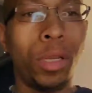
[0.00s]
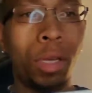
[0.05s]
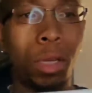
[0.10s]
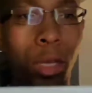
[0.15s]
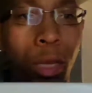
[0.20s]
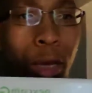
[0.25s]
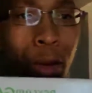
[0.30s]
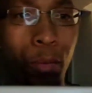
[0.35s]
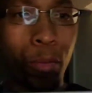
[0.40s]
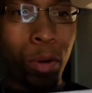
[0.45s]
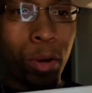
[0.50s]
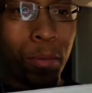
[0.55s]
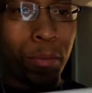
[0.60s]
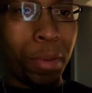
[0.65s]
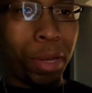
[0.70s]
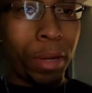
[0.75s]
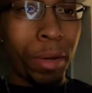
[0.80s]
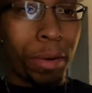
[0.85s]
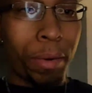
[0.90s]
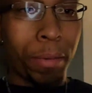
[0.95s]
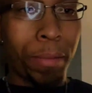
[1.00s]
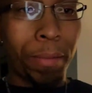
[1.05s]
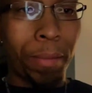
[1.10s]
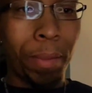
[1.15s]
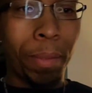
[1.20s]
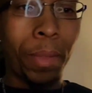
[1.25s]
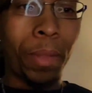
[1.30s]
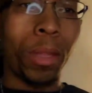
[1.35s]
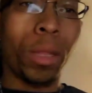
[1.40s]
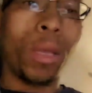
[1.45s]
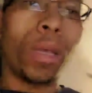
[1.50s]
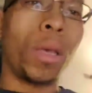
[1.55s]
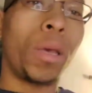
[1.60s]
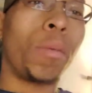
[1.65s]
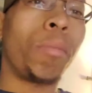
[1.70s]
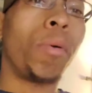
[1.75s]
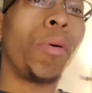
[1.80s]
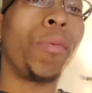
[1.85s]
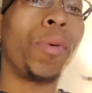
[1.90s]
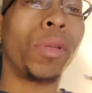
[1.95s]
So this is the meter.
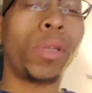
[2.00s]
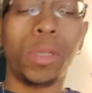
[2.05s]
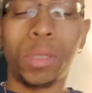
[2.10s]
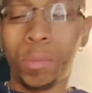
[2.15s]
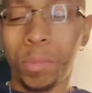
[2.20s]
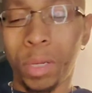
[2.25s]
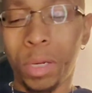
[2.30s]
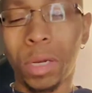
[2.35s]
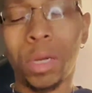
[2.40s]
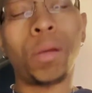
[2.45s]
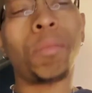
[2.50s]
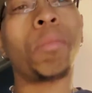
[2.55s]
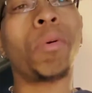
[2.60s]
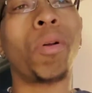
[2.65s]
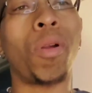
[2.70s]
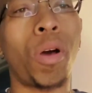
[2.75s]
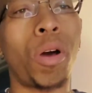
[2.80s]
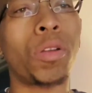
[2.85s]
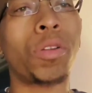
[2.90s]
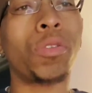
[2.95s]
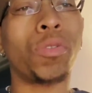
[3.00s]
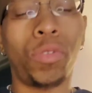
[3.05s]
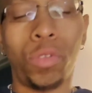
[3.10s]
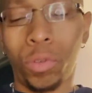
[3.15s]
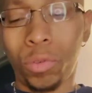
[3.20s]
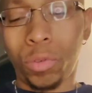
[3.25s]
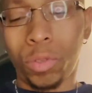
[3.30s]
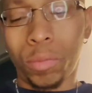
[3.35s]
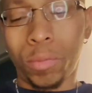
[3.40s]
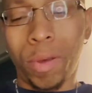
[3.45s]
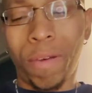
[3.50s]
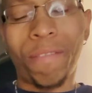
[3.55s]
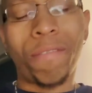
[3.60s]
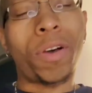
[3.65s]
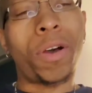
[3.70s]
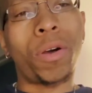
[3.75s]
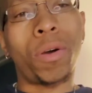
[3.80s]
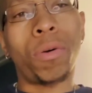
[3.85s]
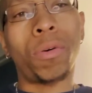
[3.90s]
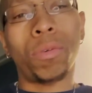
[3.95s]
And this is a wireless
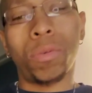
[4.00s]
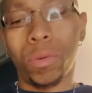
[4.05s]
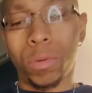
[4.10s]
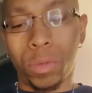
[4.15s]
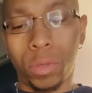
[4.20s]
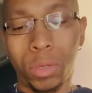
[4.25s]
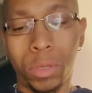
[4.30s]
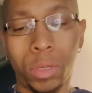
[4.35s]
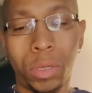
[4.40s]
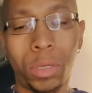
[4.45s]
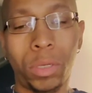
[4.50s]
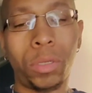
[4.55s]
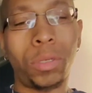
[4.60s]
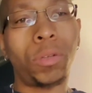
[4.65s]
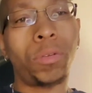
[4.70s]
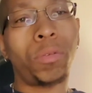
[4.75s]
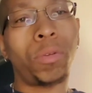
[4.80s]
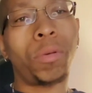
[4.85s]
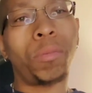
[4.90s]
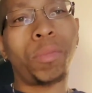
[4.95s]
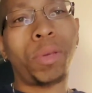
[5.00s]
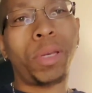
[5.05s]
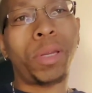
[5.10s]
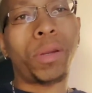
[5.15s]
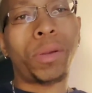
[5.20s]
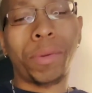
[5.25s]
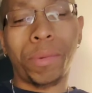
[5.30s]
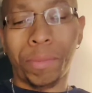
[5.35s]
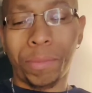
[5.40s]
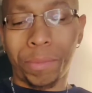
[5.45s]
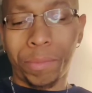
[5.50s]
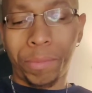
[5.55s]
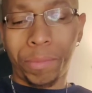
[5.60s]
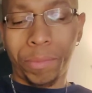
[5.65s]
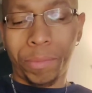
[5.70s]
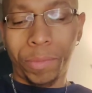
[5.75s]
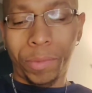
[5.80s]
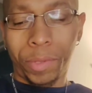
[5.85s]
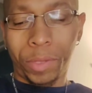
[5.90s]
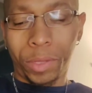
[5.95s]
connection. You can connect that
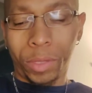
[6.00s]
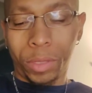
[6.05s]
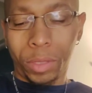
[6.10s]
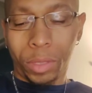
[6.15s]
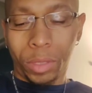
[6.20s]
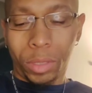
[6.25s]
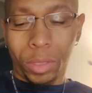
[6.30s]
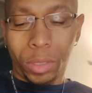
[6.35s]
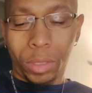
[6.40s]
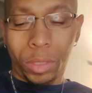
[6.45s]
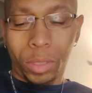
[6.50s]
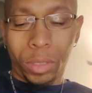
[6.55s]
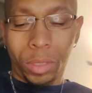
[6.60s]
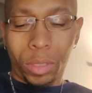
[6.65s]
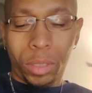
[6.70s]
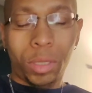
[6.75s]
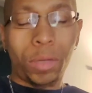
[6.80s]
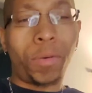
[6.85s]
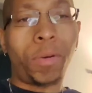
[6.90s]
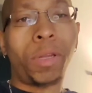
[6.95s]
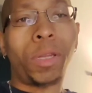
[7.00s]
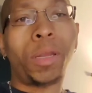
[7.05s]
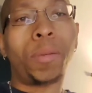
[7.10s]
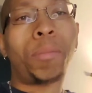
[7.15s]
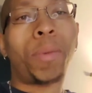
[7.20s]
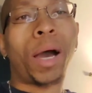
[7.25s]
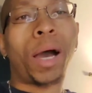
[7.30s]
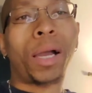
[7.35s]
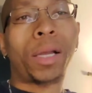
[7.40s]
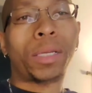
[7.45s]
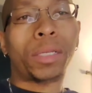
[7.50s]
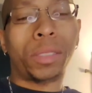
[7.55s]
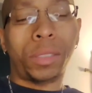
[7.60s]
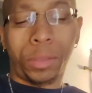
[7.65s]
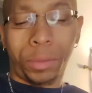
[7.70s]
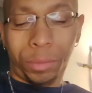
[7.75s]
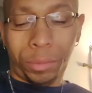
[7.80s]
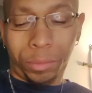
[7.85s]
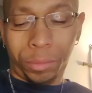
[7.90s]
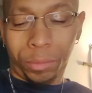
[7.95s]
meter and follow
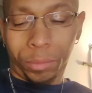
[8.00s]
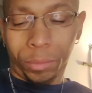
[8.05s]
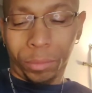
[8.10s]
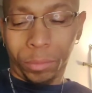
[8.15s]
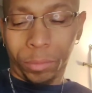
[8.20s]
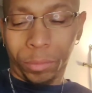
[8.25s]
your